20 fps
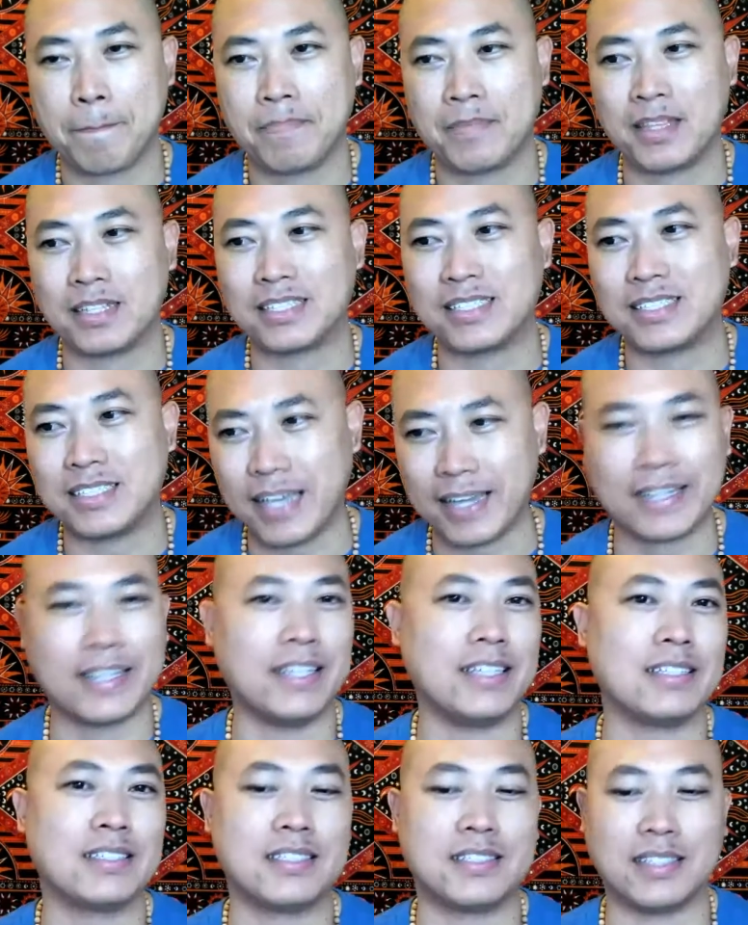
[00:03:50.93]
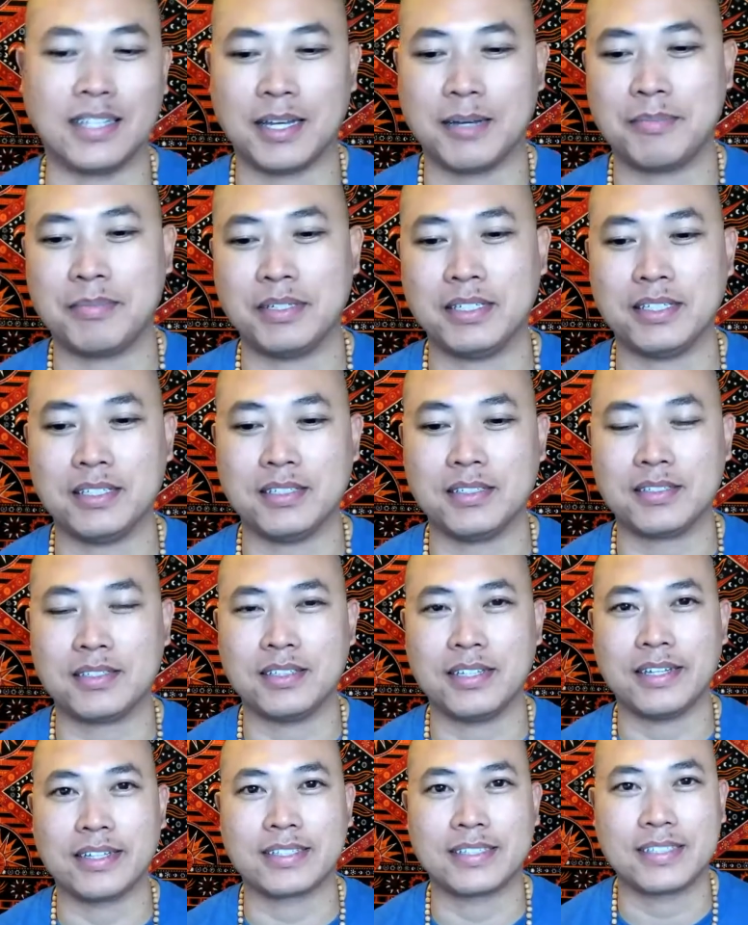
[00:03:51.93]
The second step
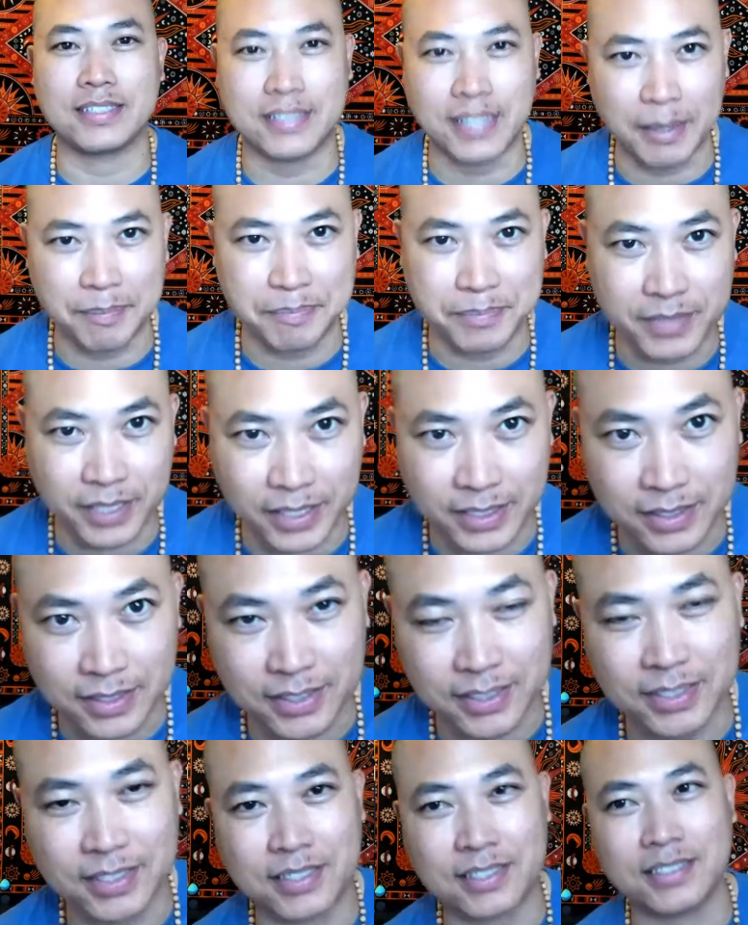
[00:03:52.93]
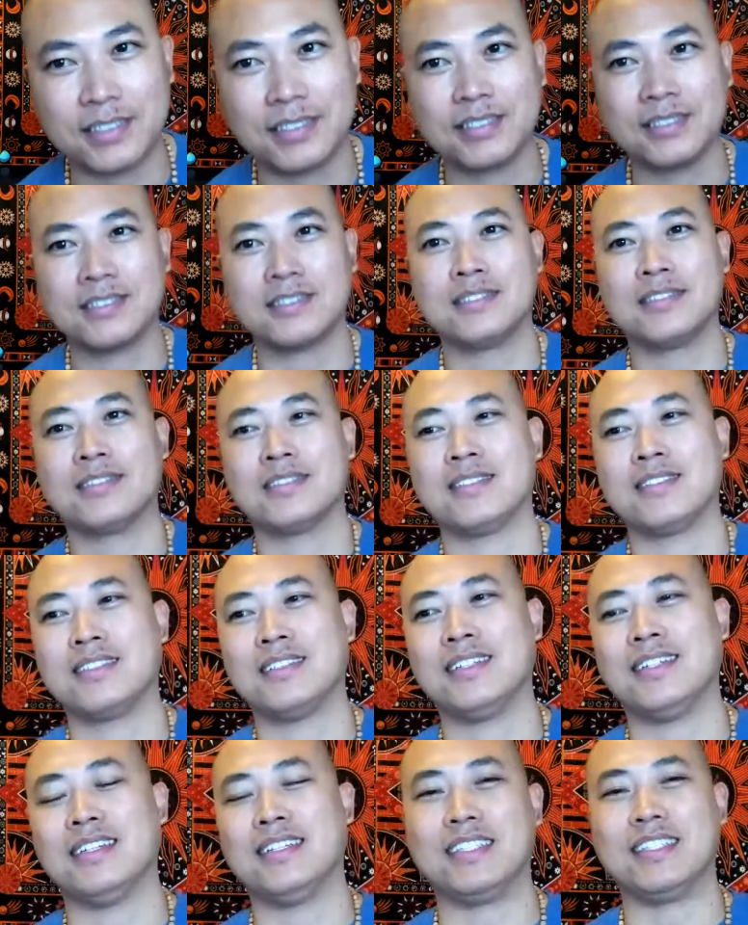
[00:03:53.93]
is acceptance.
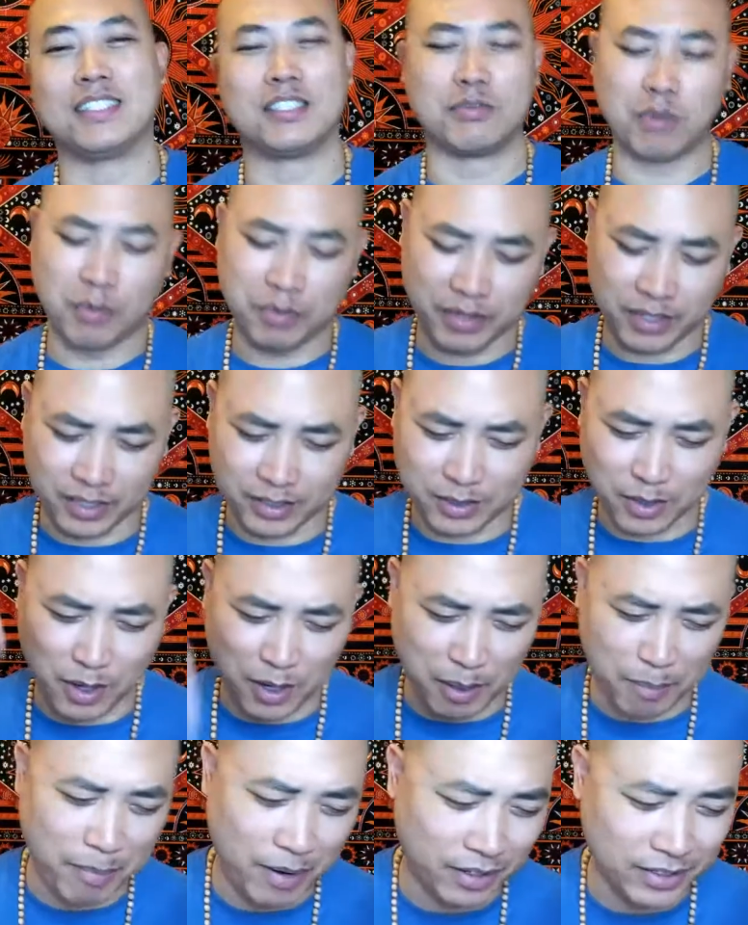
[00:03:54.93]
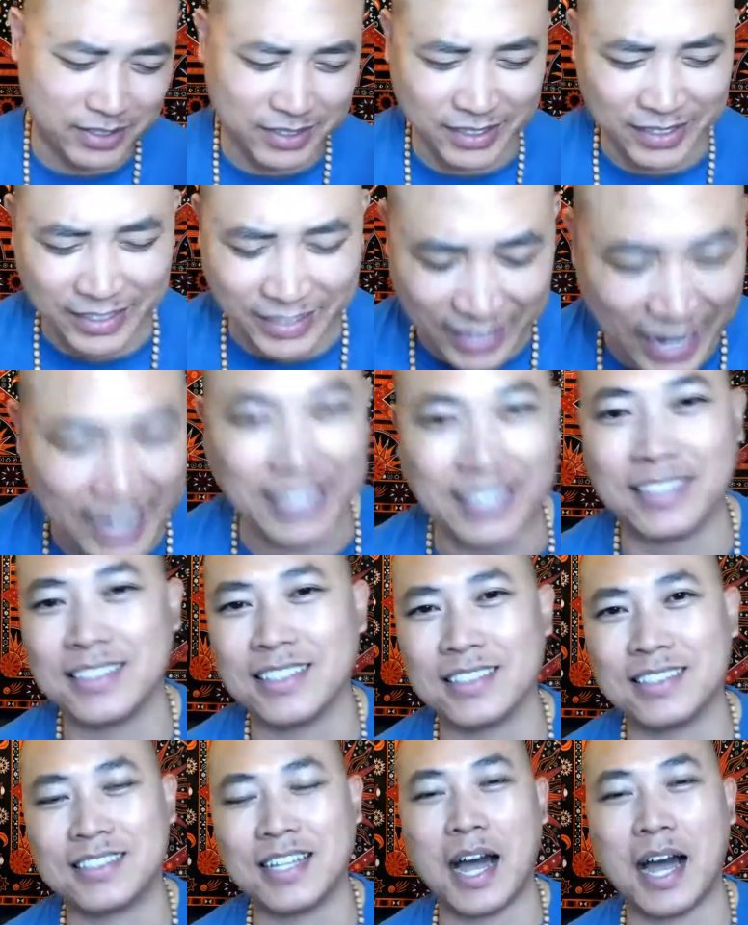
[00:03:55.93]
And this is what we're going to talk about
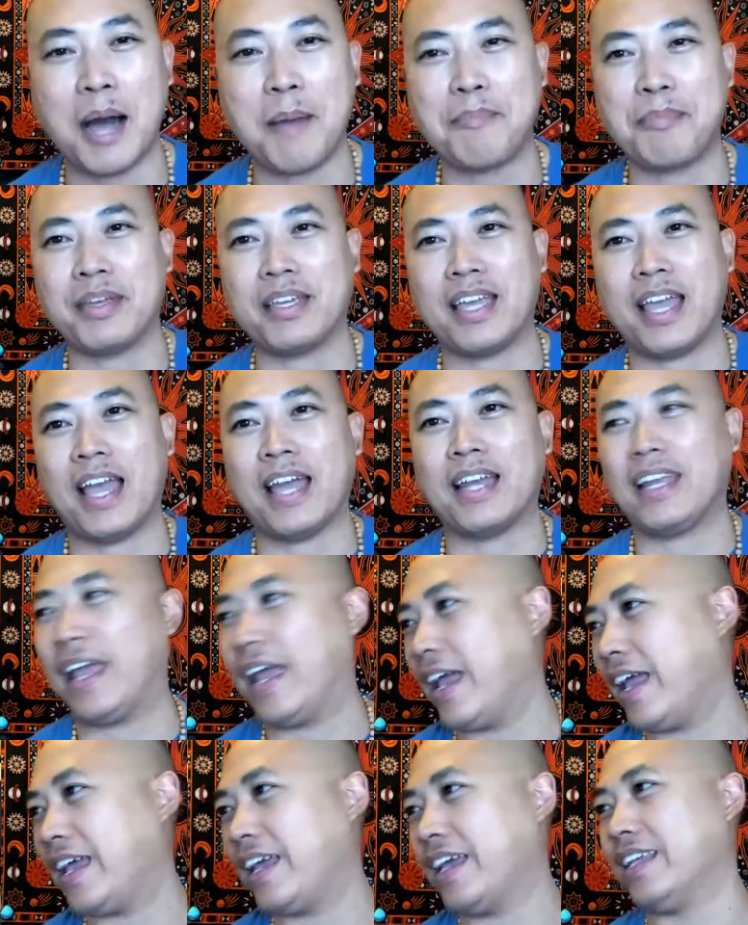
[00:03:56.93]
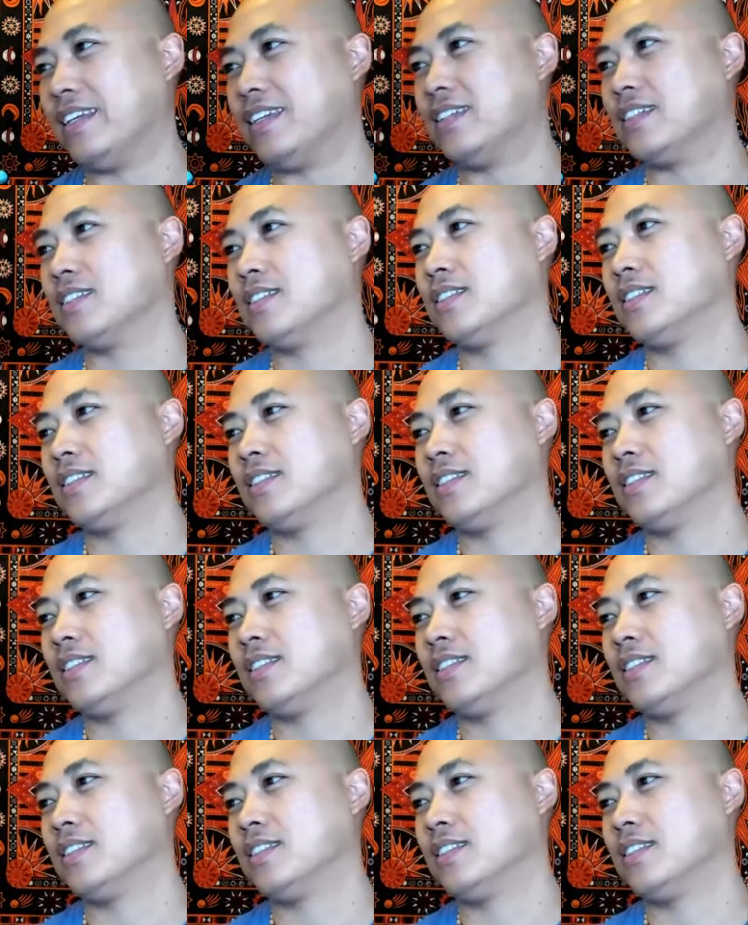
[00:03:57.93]
tonight. The topic at hand.